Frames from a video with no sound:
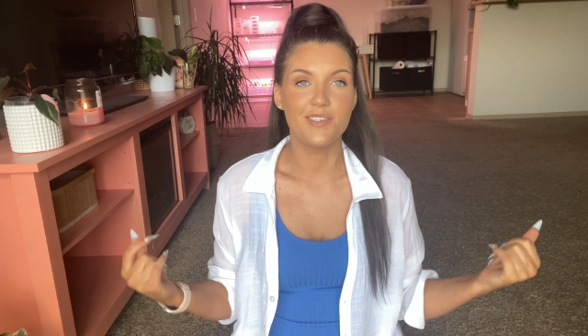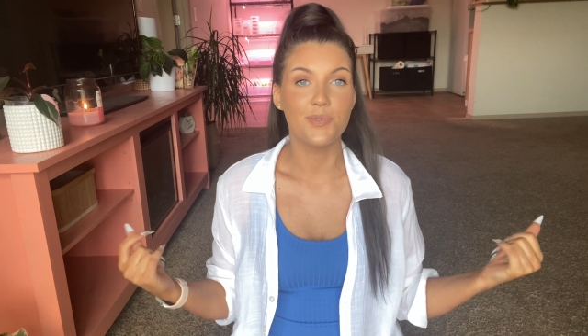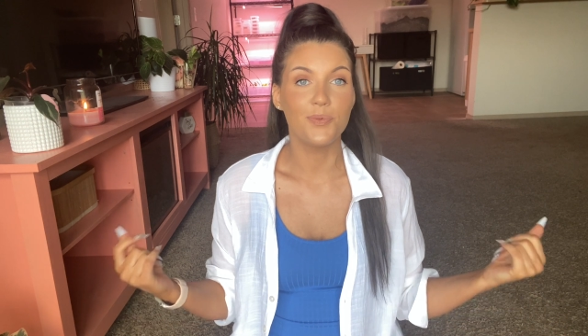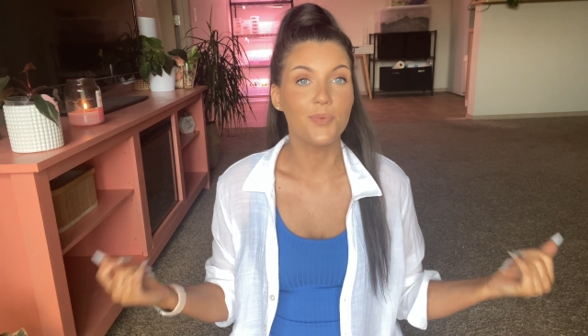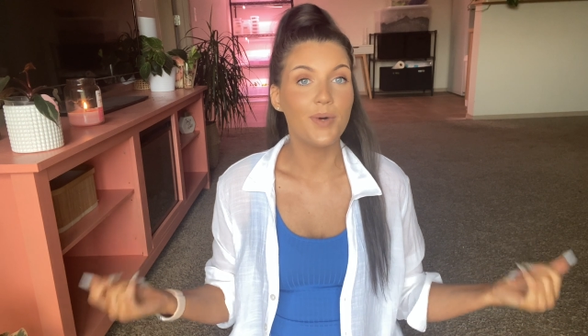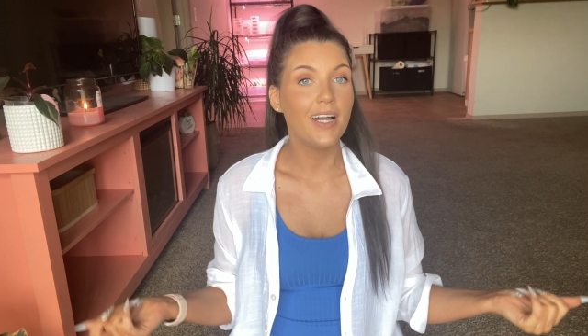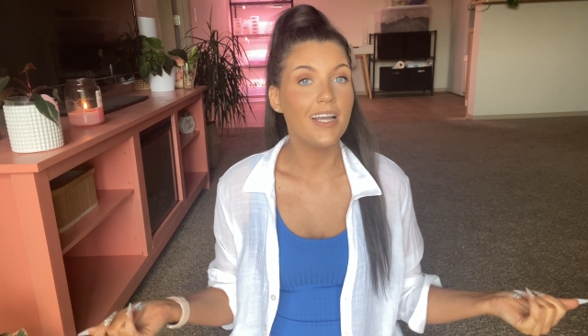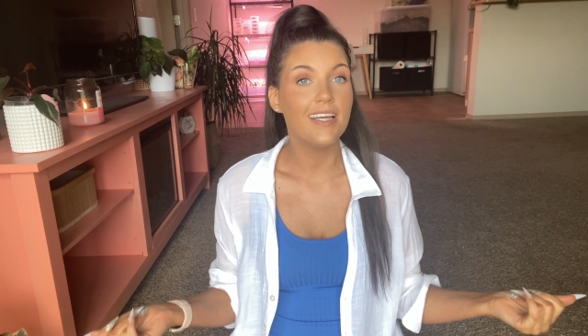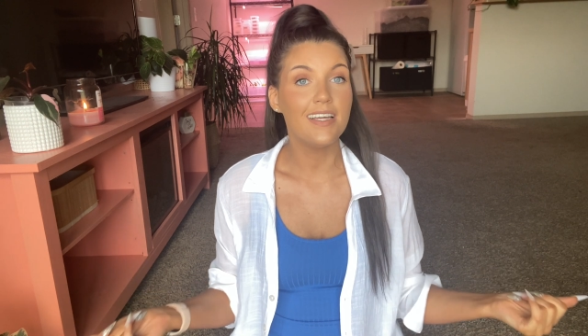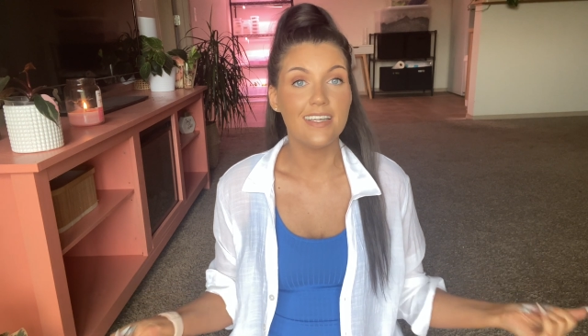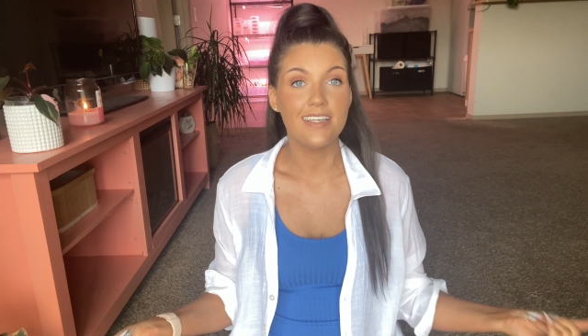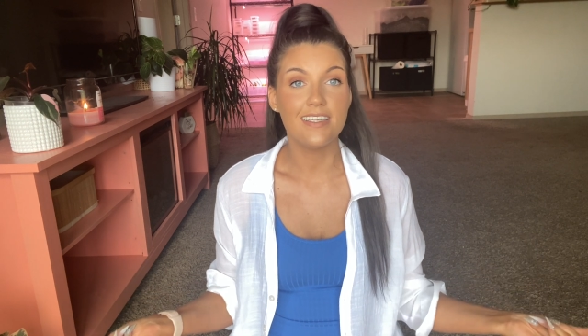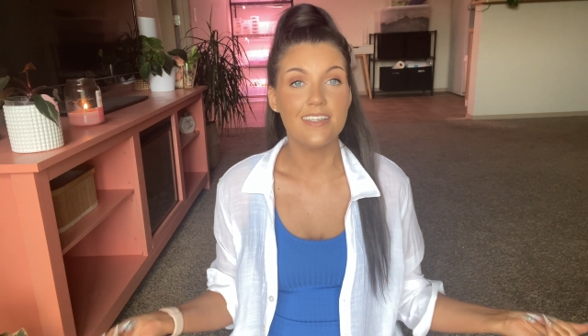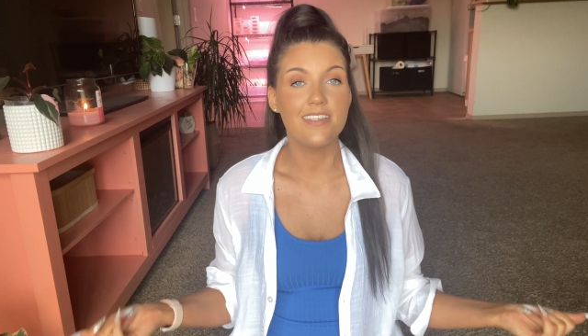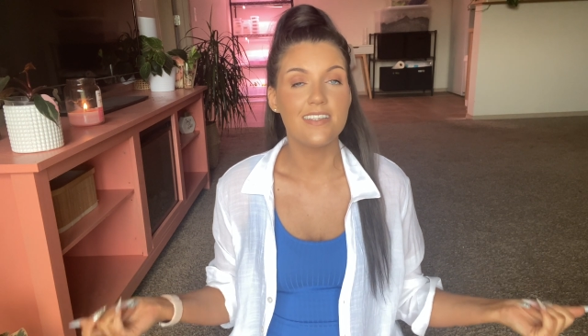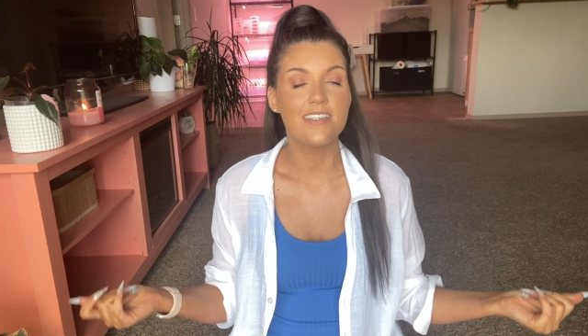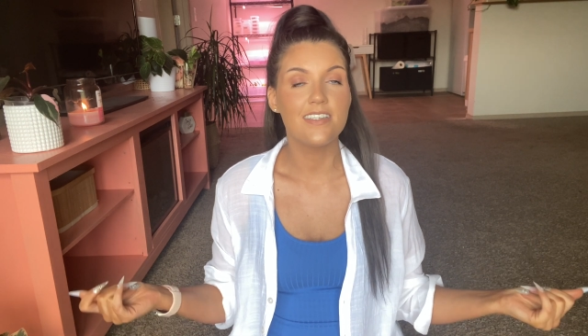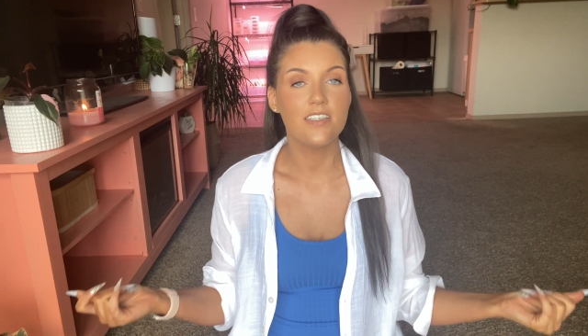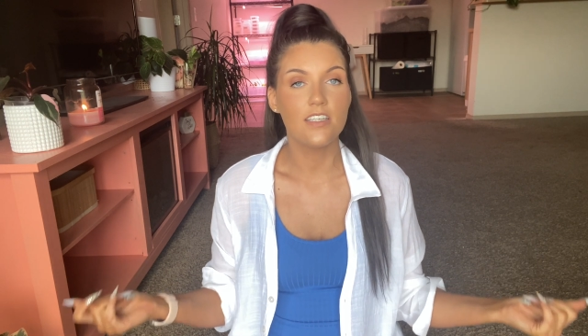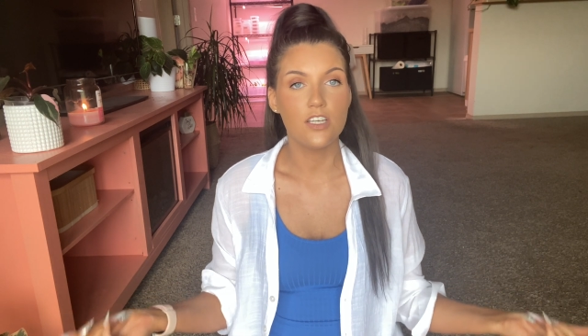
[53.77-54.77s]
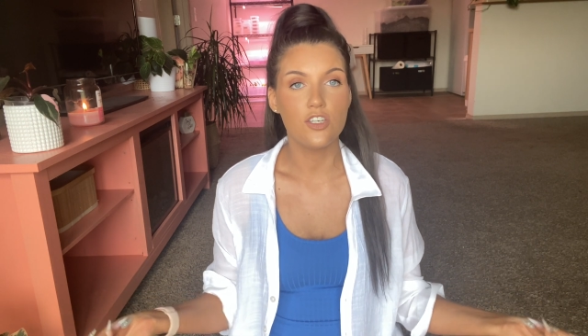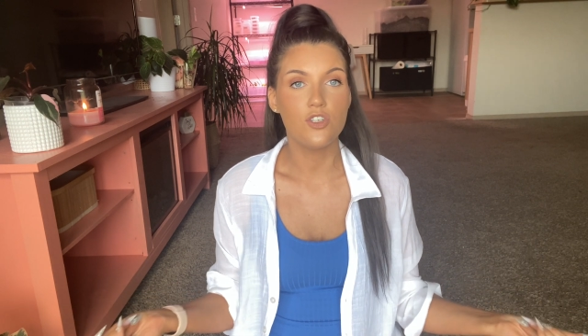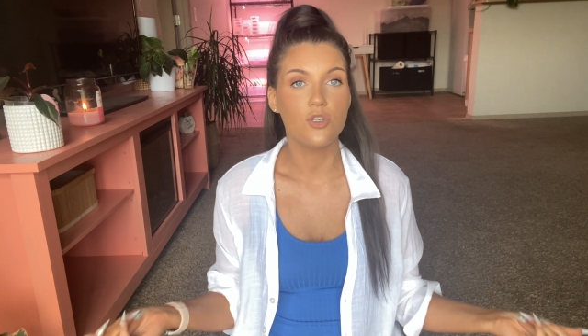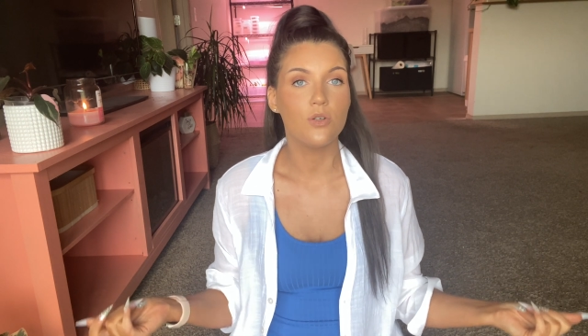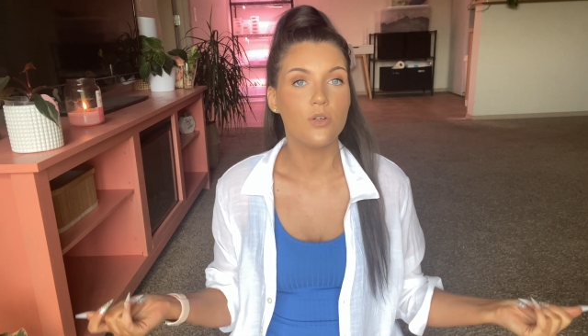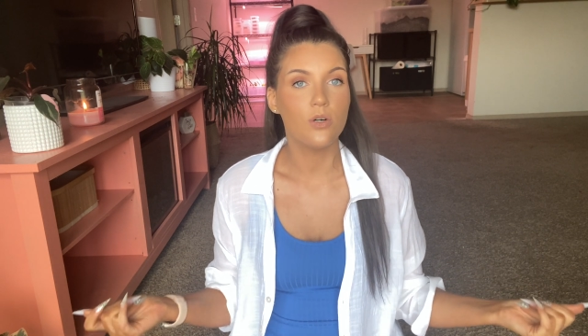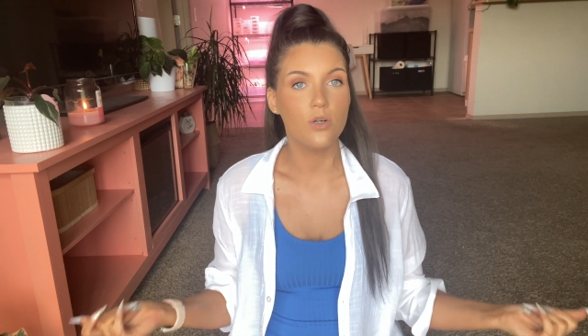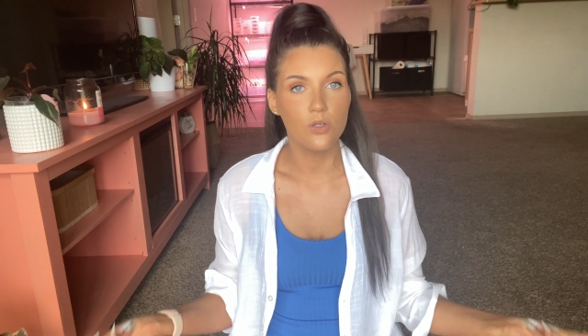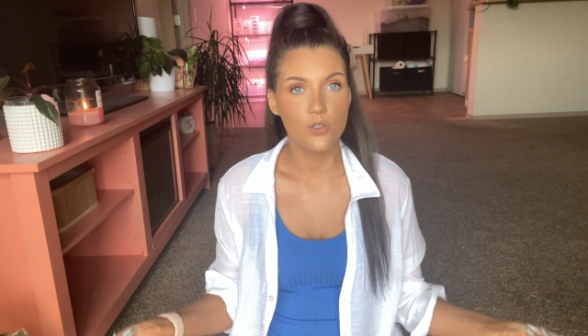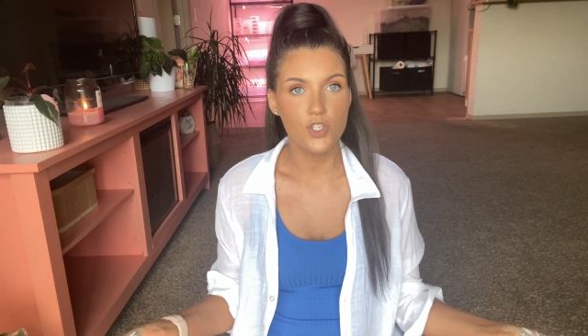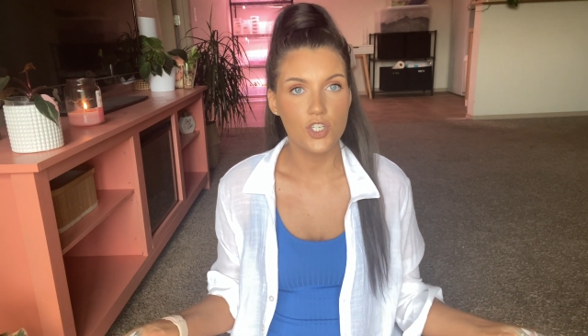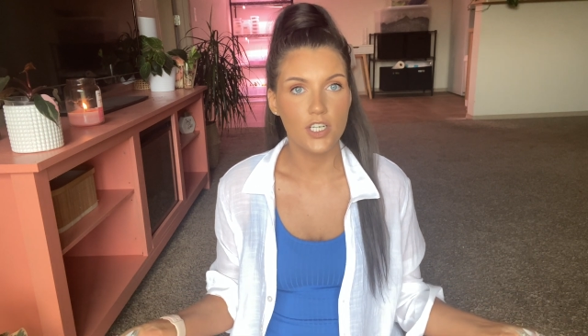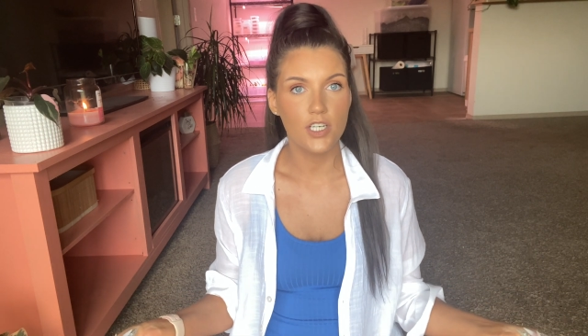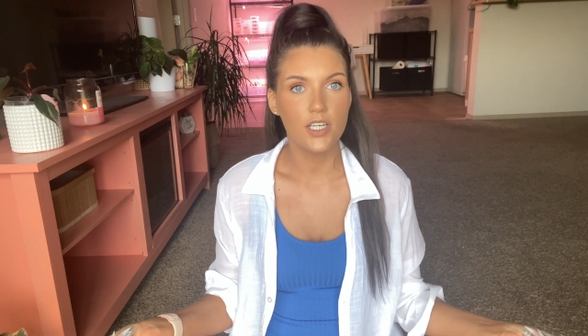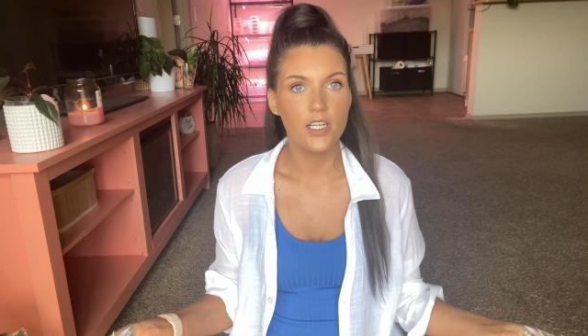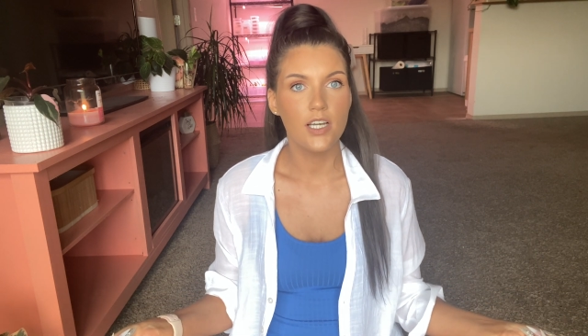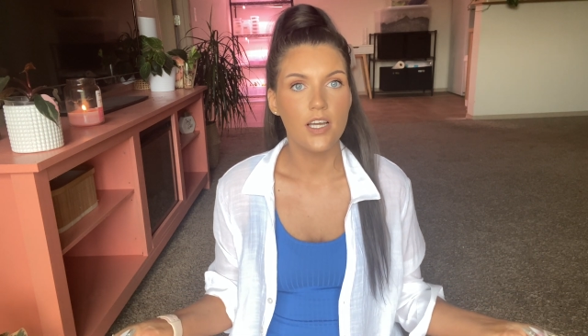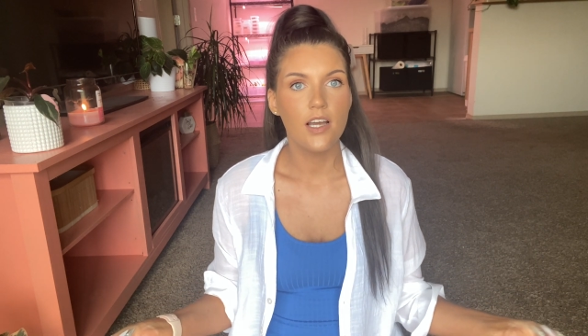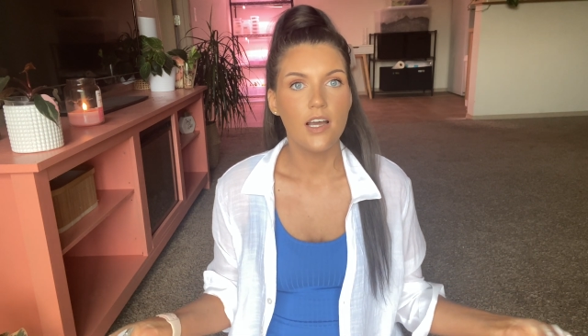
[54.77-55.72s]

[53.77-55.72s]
what is tissue culture?